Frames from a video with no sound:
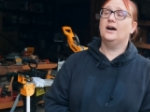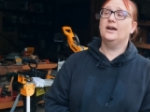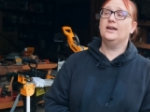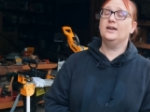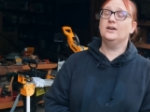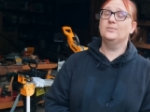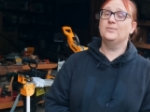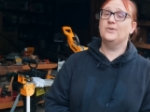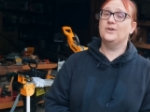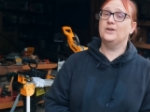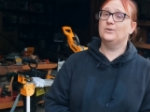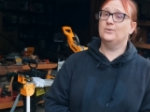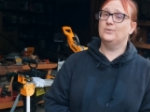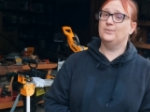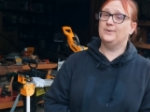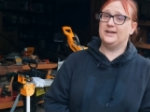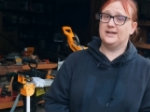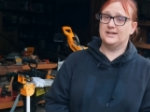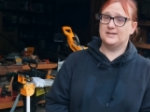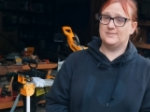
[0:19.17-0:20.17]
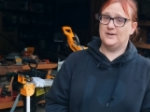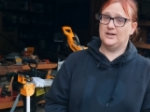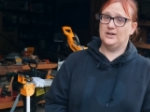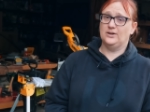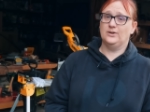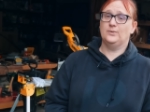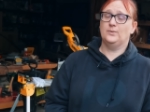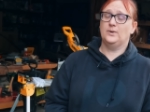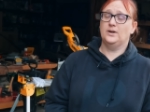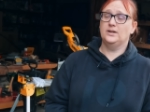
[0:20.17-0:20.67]
I hope that your week has been a
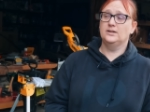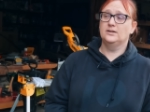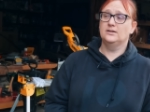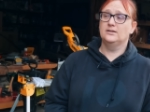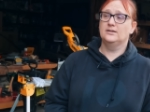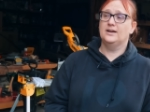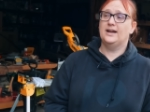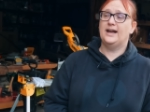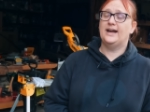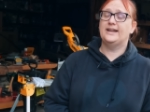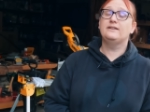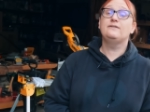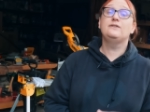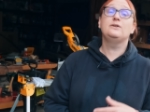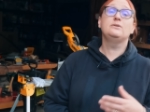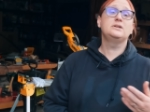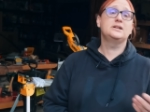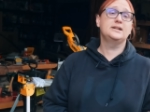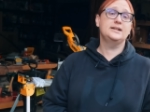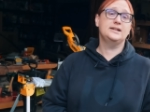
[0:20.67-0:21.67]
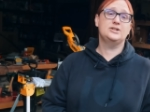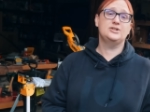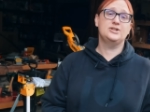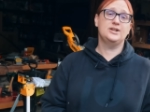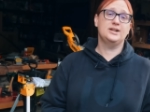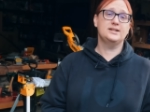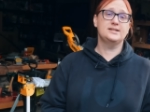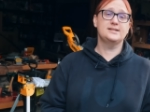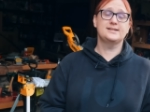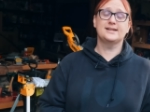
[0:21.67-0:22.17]
good one. And if you like
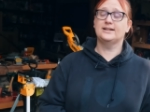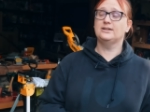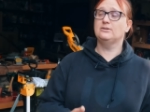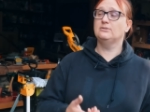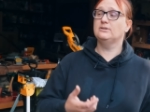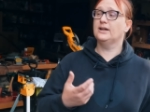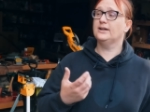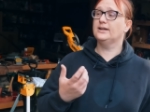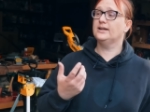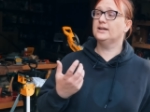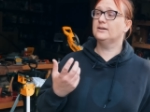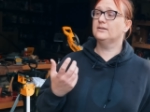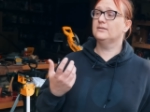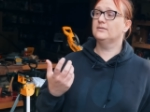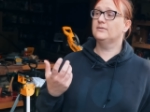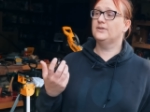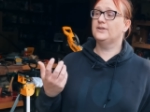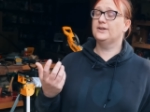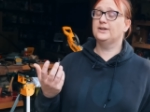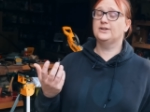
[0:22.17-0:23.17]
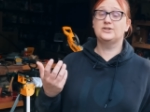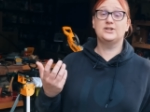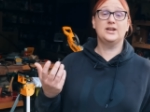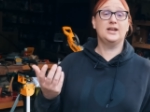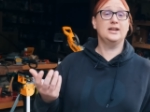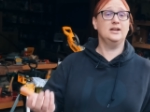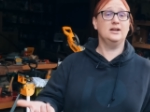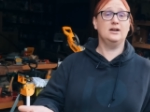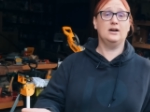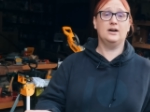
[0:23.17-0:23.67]
chickens and you like the
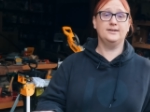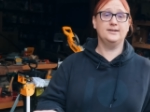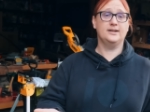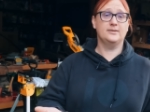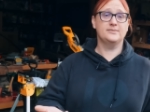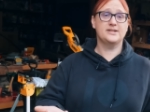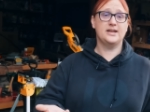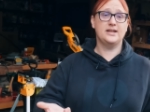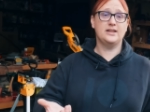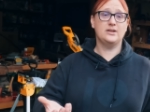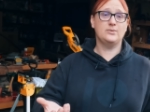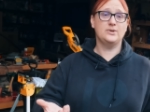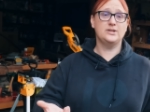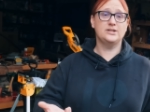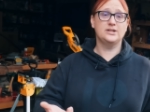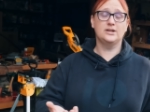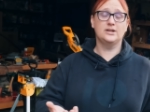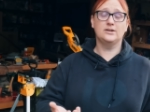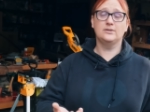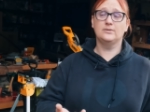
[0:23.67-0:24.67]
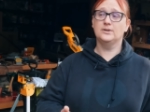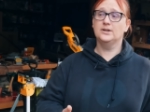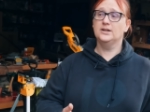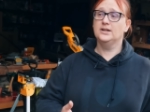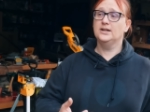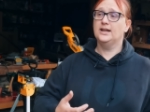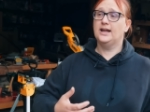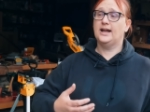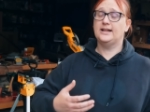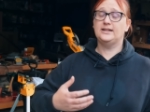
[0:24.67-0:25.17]
chicken and garden update that we do,
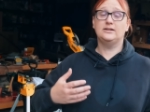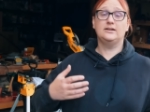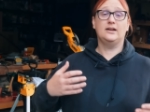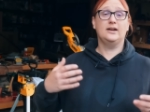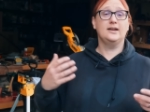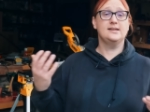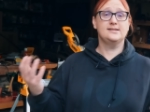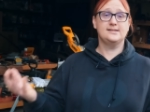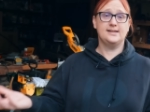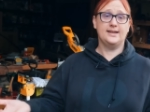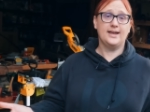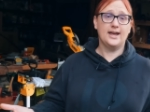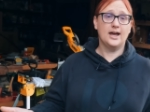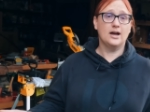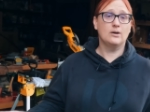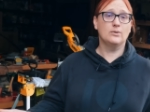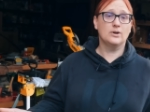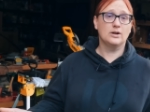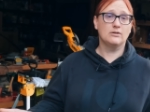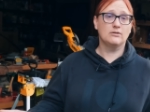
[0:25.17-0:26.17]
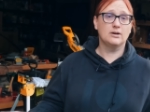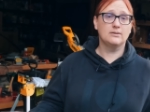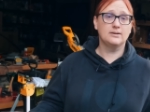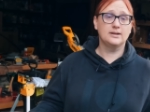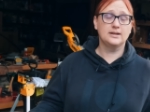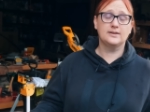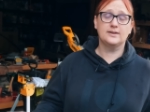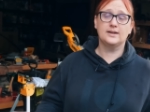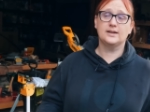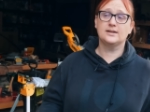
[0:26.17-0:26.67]
and you like seeing how we're
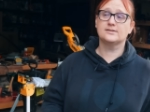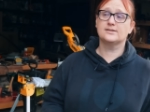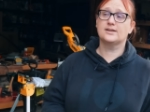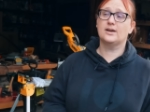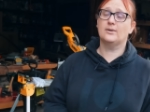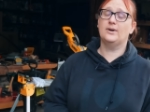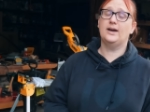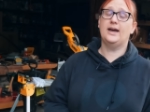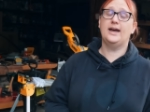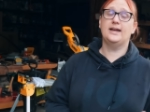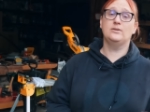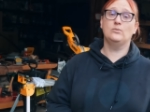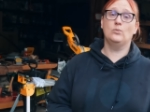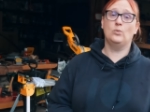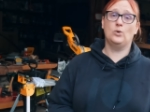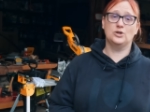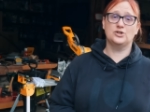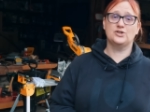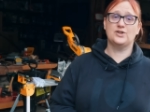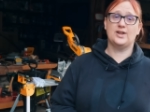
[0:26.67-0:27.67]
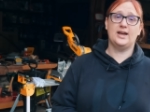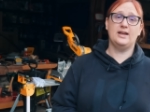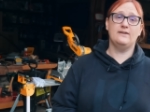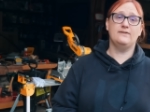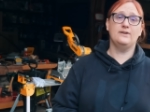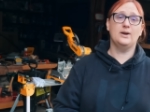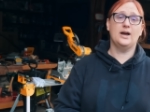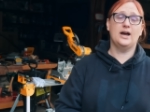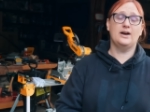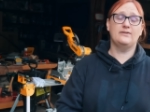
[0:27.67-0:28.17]
growing things, go ahead and watch that
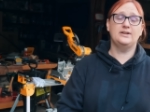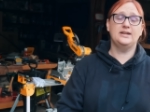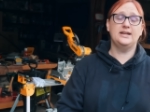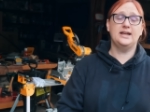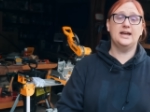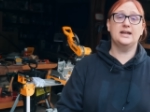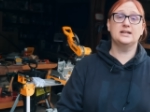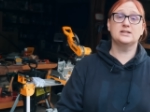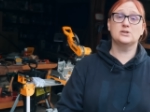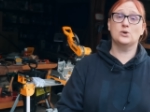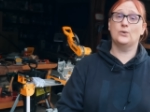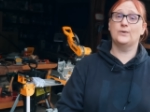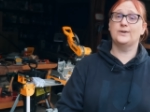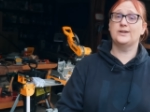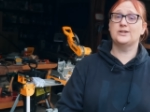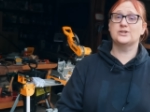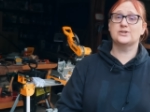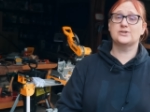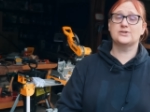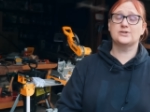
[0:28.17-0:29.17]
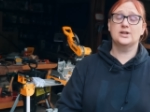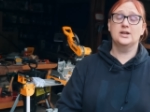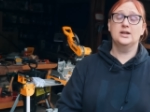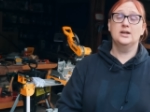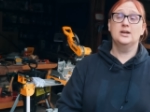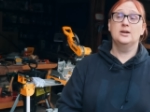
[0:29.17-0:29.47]
if you haven't yet. It's already just